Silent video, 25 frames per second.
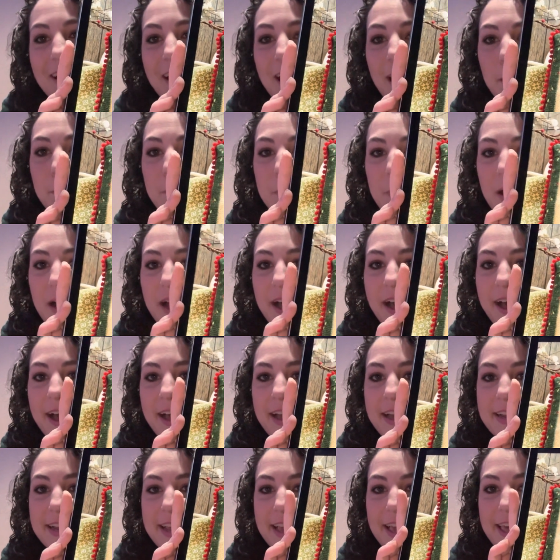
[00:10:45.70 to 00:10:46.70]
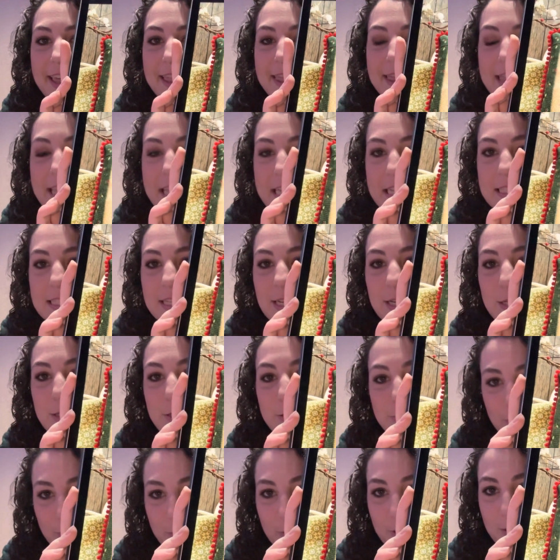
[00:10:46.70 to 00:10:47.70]
I bought this
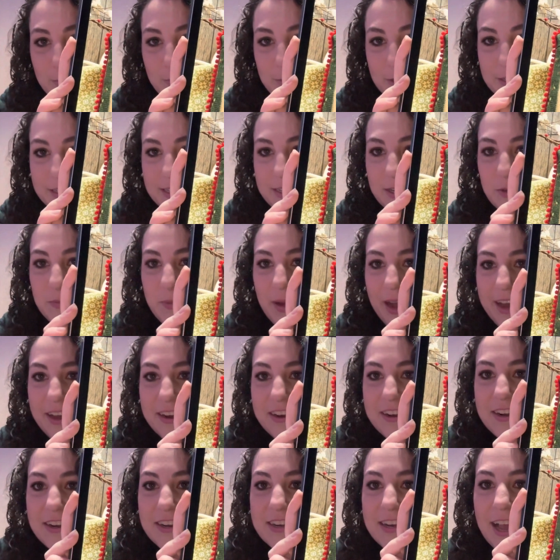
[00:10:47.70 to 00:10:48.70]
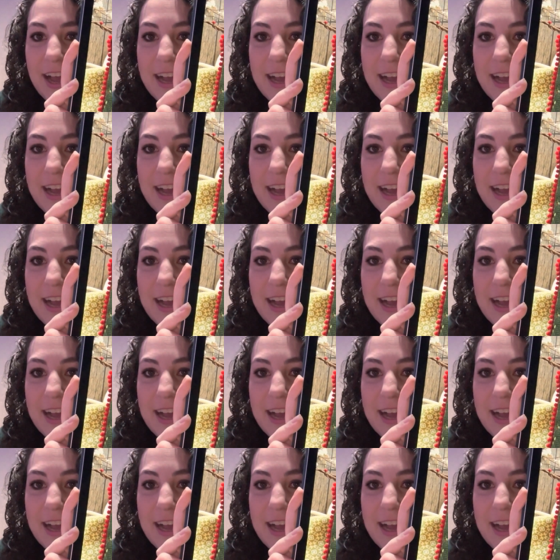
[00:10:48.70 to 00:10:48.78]
adorable little pattern.